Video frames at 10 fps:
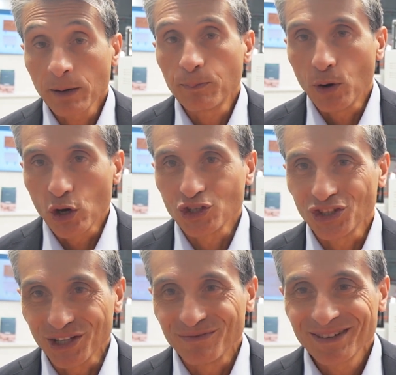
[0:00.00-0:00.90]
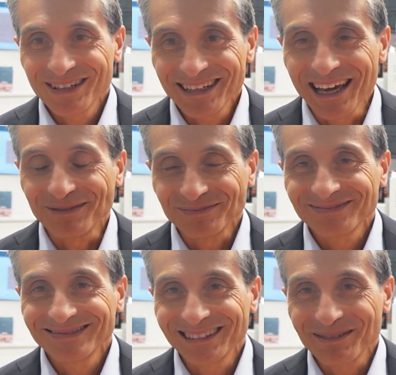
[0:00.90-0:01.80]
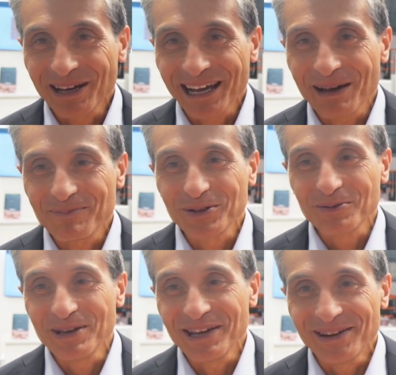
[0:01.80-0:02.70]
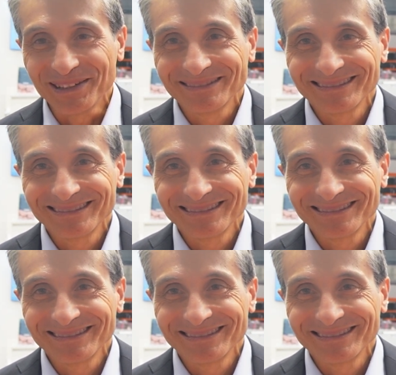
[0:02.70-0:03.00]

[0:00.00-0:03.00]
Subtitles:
We are very positive. Yeah, we are happy to be here.